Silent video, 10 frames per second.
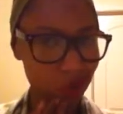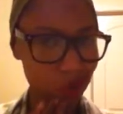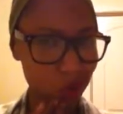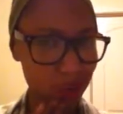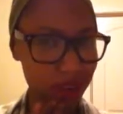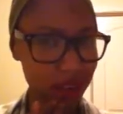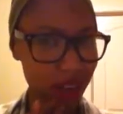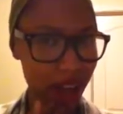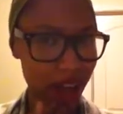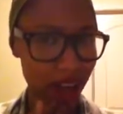a week
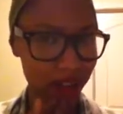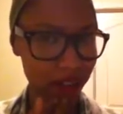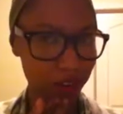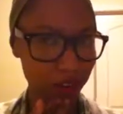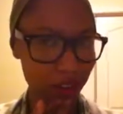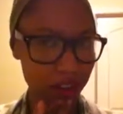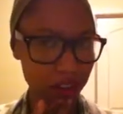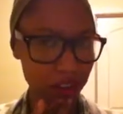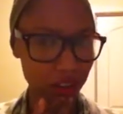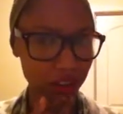after I
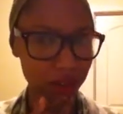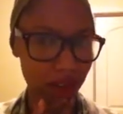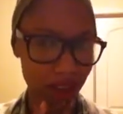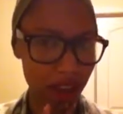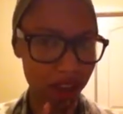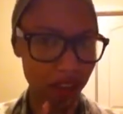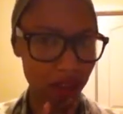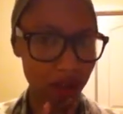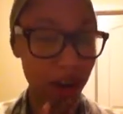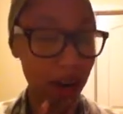took my
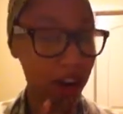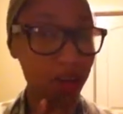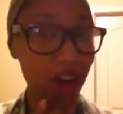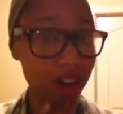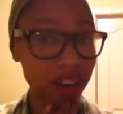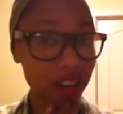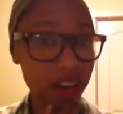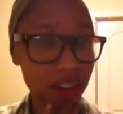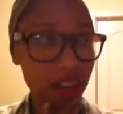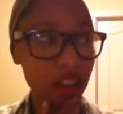ASVAB.
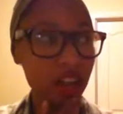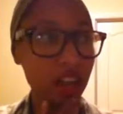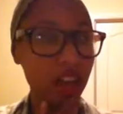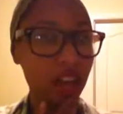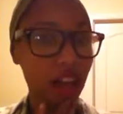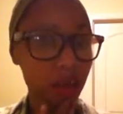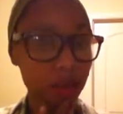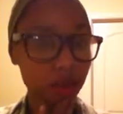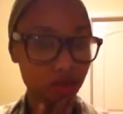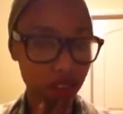Honestly, it
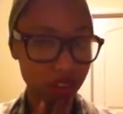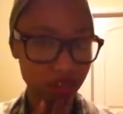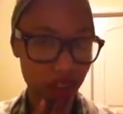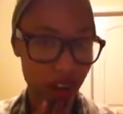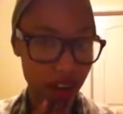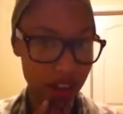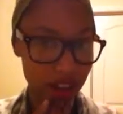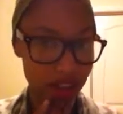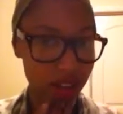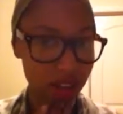happened really fast.
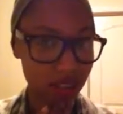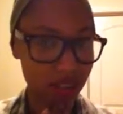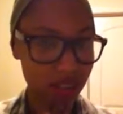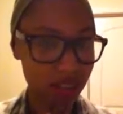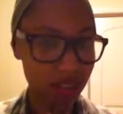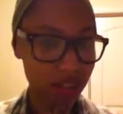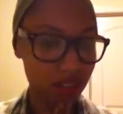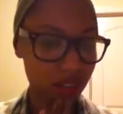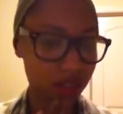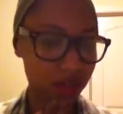
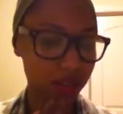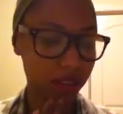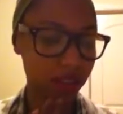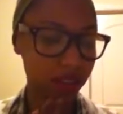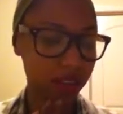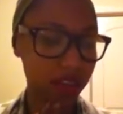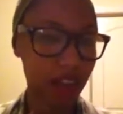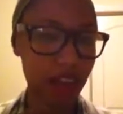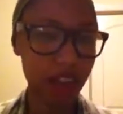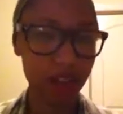So yeah, because
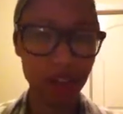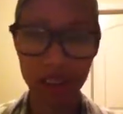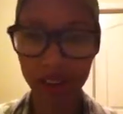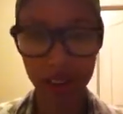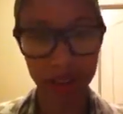I don't